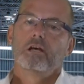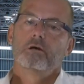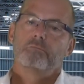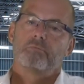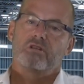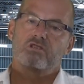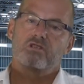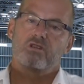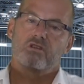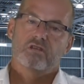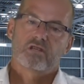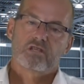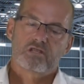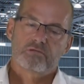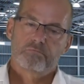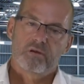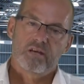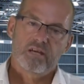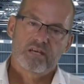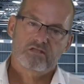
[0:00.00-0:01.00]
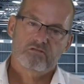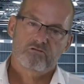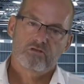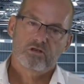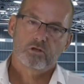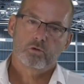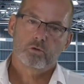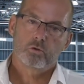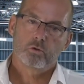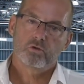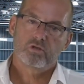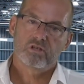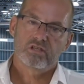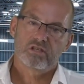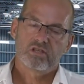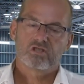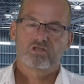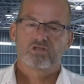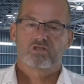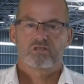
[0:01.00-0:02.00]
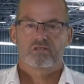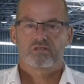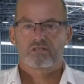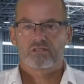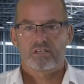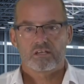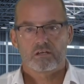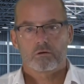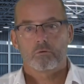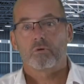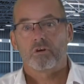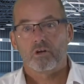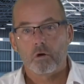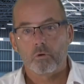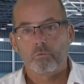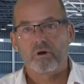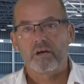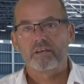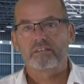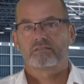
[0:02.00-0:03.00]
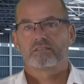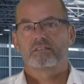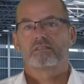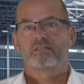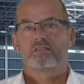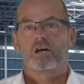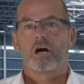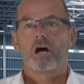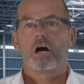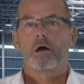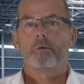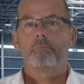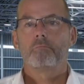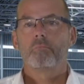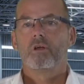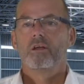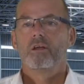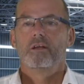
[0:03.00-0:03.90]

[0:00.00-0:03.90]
but so that the spares are in good conditions and we're not wasting time.